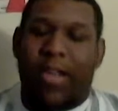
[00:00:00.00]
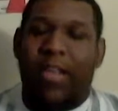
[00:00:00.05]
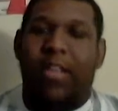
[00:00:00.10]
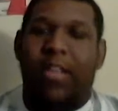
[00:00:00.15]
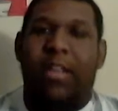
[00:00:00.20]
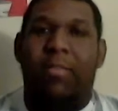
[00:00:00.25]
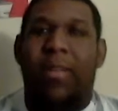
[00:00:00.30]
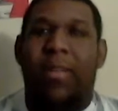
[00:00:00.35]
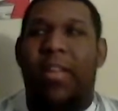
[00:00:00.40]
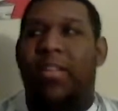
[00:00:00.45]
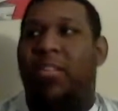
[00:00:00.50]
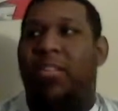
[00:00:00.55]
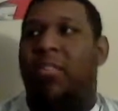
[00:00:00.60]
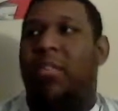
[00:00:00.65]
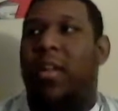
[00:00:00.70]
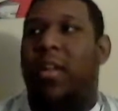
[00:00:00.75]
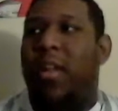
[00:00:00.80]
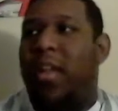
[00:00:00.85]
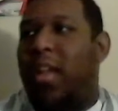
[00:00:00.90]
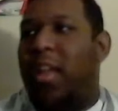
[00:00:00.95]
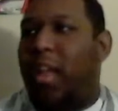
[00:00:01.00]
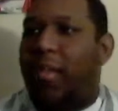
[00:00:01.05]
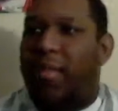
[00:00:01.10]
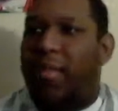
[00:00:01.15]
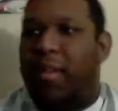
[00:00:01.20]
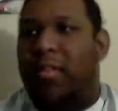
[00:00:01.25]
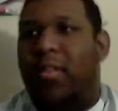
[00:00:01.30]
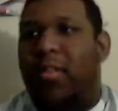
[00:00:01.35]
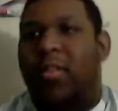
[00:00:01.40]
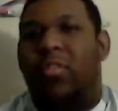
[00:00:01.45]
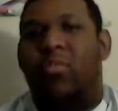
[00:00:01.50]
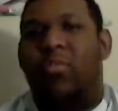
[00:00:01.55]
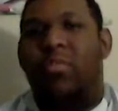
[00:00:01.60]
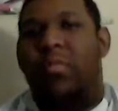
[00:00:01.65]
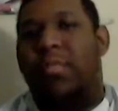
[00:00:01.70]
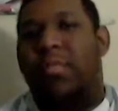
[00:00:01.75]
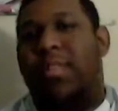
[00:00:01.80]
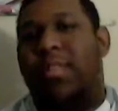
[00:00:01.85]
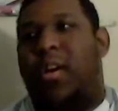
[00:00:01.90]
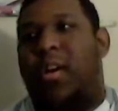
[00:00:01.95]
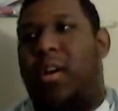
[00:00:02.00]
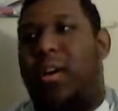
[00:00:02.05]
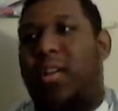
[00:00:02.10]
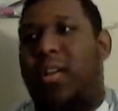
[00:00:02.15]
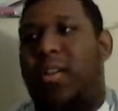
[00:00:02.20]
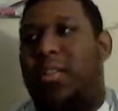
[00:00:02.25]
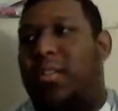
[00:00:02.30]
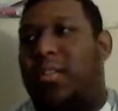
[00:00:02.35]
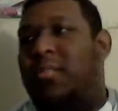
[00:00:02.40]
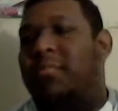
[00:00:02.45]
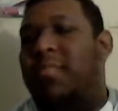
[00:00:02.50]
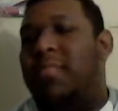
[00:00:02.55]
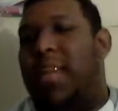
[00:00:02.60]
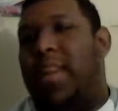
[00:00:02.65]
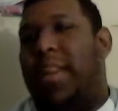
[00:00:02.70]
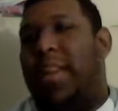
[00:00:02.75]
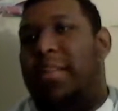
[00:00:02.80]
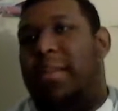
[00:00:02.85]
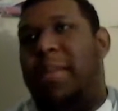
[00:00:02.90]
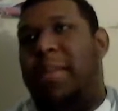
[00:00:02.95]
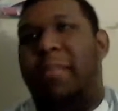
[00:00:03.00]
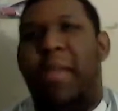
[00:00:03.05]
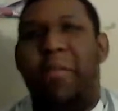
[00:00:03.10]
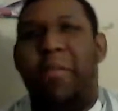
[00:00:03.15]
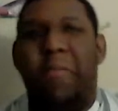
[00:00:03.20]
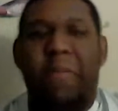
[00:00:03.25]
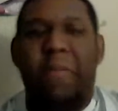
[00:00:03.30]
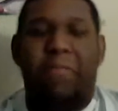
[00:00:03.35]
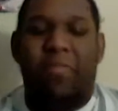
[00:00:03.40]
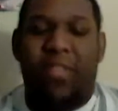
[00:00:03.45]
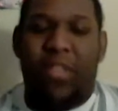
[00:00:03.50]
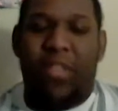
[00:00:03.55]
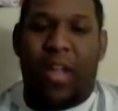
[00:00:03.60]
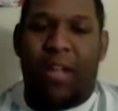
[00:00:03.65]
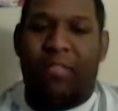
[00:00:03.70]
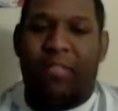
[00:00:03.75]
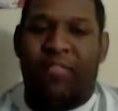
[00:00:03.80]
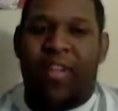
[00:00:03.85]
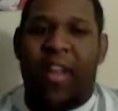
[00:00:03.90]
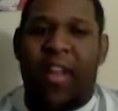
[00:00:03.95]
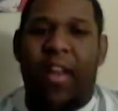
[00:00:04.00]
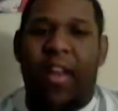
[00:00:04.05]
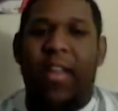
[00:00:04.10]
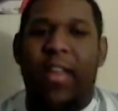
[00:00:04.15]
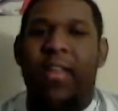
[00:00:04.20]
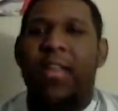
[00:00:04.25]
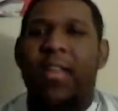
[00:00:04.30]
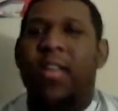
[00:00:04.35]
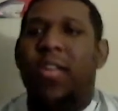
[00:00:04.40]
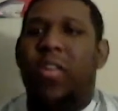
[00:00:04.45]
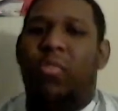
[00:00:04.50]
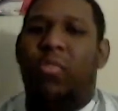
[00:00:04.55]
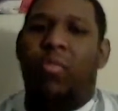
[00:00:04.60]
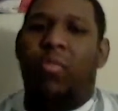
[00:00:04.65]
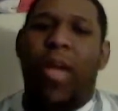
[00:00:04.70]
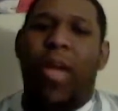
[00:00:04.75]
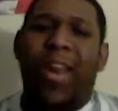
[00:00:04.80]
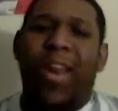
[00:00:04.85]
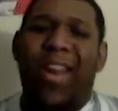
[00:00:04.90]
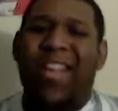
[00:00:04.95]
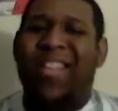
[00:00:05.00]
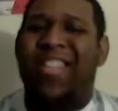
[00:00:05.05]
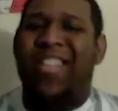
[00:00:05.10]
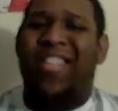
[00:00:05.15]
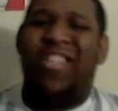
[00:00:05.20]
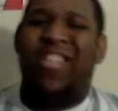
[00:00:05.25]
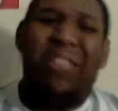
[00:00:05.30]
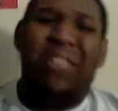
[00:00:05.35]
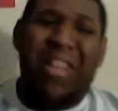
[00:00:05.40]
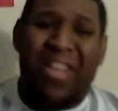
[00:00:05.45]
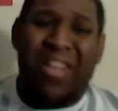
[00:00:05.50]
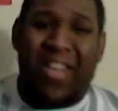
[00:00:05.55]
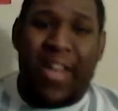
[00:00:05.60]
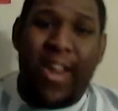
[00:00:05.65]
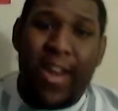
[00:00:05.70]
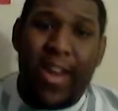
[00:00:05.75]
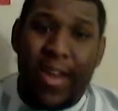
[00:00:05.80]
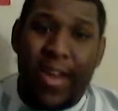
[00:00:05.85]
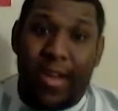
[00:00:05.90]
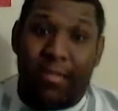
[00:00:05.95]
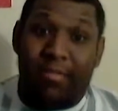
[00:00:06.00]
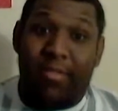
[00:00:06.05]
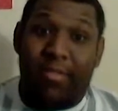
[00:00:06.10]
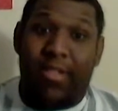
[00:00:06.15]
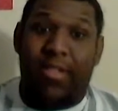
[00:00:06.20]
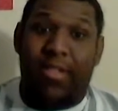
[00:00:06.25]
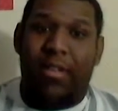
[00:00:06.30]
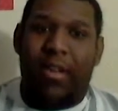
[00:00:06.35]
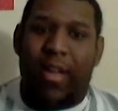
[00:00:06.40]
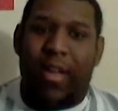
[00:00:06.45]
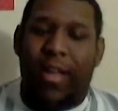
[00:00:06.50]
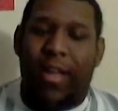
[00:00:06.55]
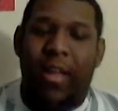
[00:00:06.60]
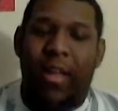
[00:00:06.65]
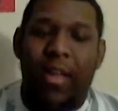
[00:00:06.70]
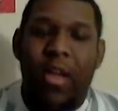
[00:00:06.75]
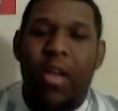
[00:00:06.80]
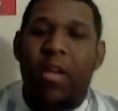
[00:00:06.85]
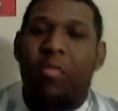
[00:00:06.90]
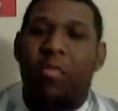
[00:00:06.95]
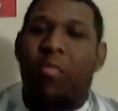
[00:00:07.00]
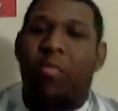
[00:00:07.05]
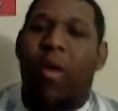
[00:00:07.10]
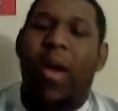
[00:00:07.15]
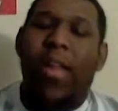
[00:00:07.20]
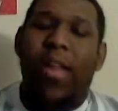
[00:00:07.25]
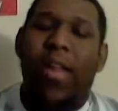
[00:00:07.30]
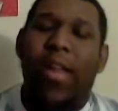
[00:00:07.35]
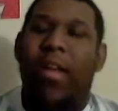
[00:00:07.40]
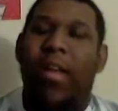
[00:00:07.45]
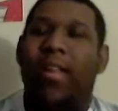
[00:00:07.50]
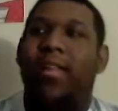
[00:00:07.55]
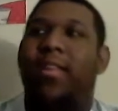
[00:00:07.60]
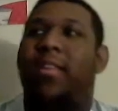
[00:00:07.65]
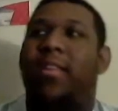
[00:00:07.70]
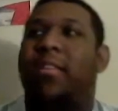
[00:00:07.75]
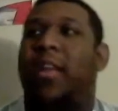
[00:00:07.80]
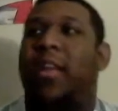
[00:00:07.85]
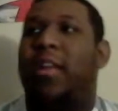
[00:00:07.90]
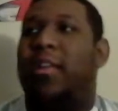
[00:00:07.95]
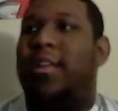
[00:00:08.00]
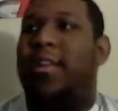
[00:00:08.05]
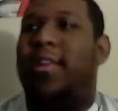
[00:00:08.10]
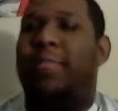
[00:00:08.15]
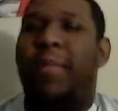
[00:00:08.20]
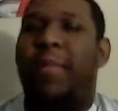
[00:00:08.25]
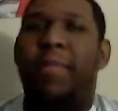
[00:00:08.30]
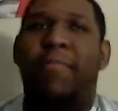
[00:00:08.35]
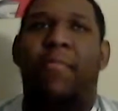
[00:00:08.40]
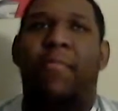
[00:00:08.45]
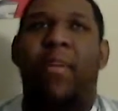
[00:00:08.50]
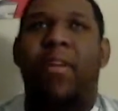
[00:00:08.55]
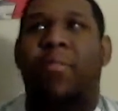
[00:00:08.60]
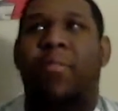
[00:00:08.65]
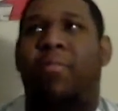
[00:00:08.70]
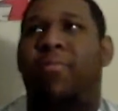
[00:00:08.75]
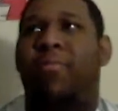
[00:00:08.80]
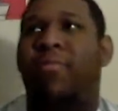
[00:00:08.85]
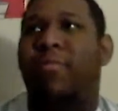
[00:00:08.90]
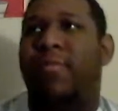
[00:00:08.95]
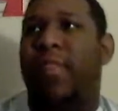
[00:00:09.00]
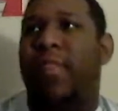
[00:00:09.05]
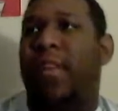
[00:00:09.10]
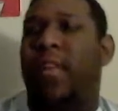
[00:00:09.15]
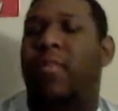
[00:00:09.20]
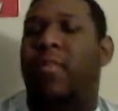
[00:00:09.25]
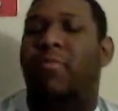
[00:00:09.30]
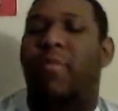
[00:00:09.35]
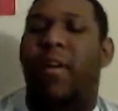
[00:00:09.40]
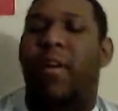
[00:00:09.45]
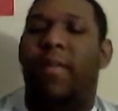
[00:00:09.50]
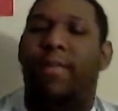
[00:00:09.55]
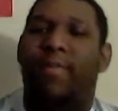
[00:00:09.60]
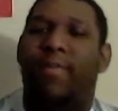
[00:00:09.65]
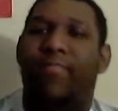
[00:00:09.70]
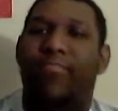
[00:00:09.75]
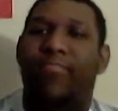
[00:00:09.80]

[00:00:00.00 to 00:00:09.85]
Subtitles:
get to the main story. Even though the duel was awesome and it made people stop fighting, the rioting still continues. Like, why the hell these people want to prove that they don't want